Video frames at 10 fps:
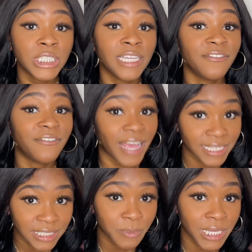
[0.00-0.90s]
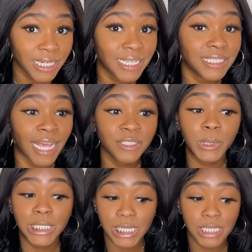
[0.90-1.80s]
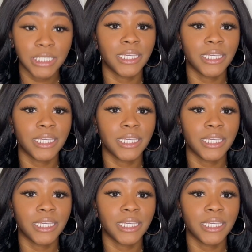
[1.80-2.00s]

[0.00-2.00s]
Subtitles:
investment, because that's what it is.